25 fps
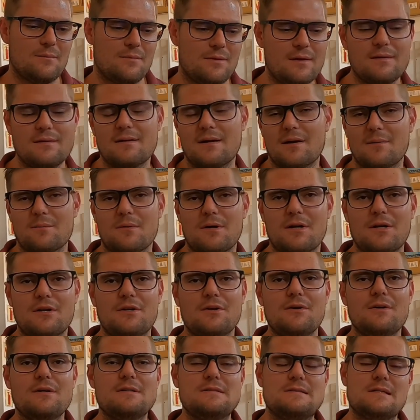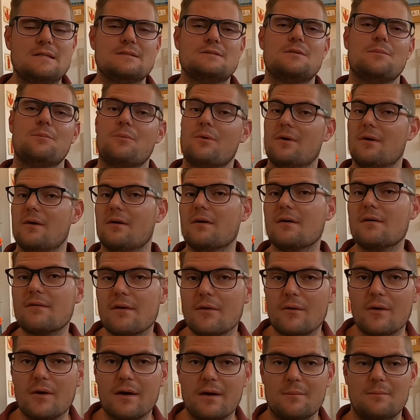thing that I'm going to do. It's just to prolong
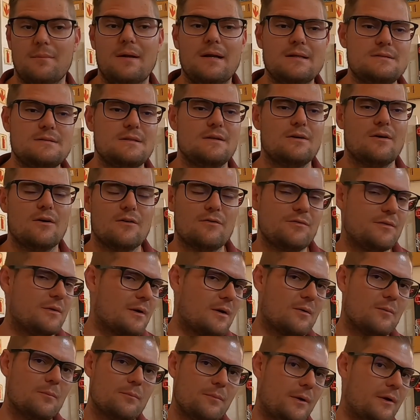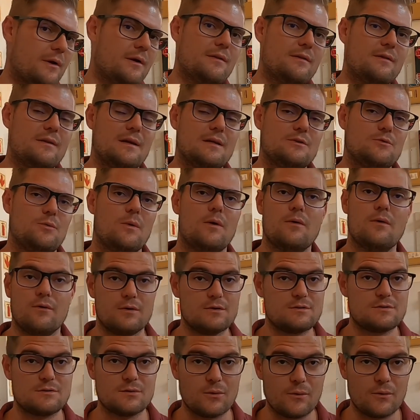the rideability of the component that we're
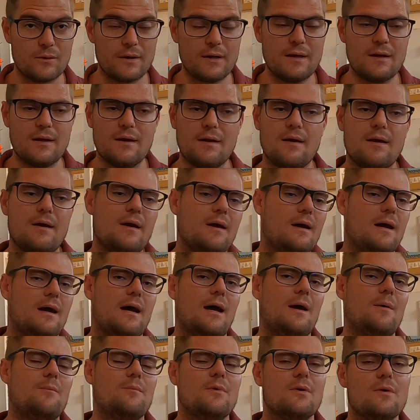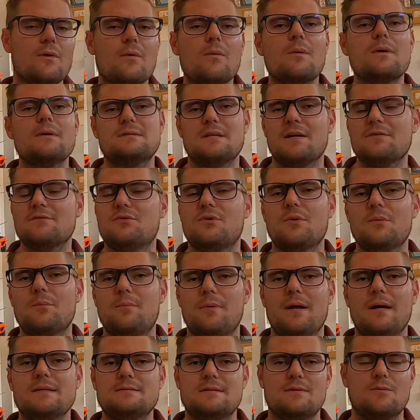restoring. You'll always have to
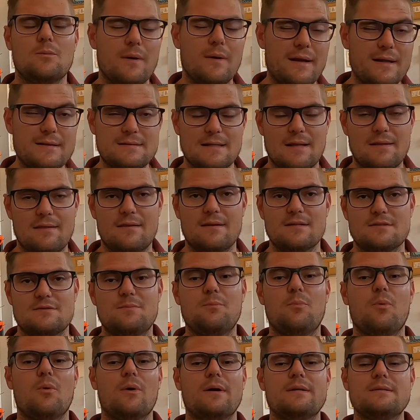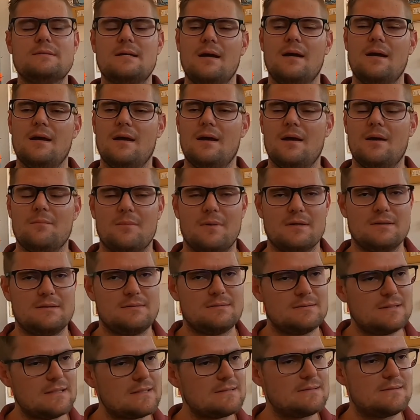replace it when it's at this point.
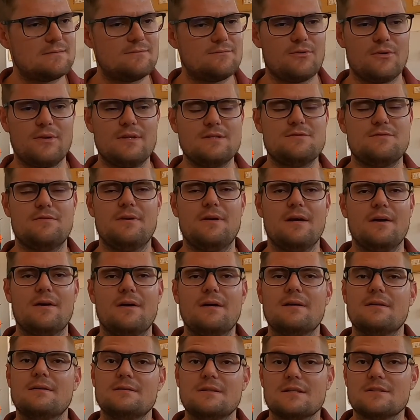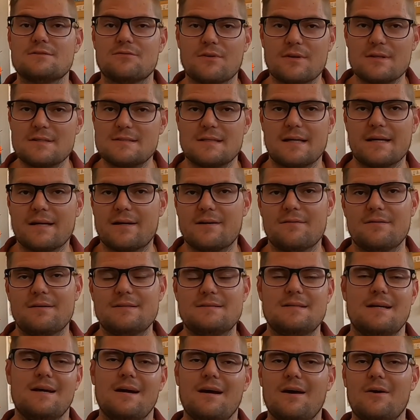But just for this video and just for the sake of
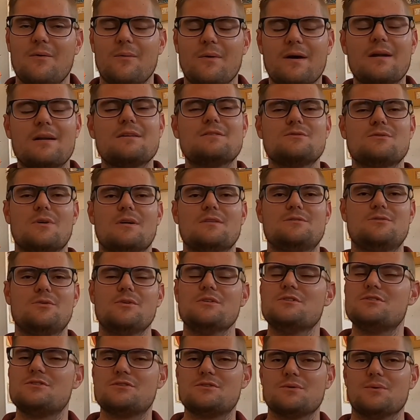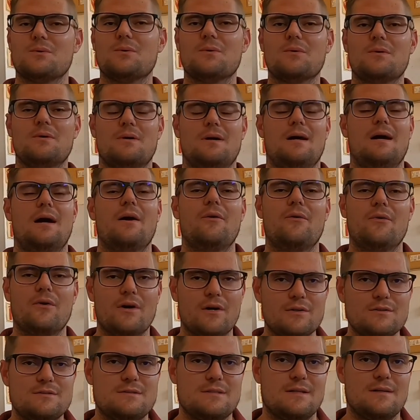it, we're going to try to restore a
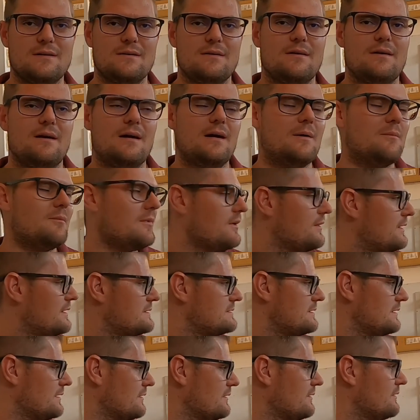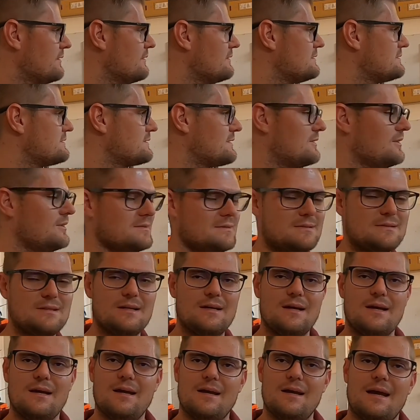rotor on this little Scott
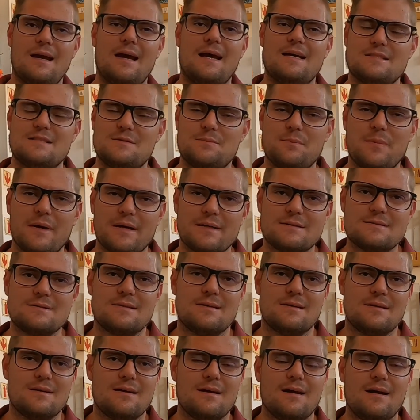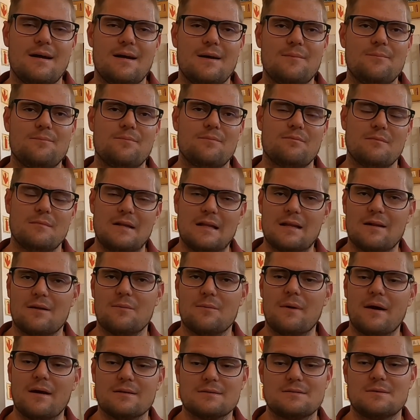Aspect
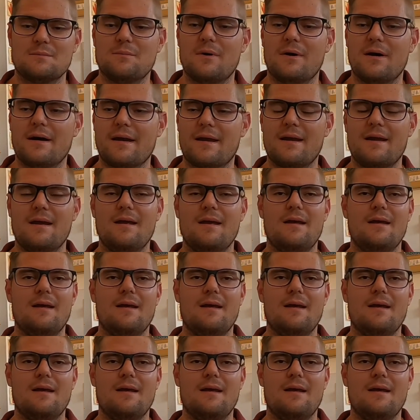little mountain bike.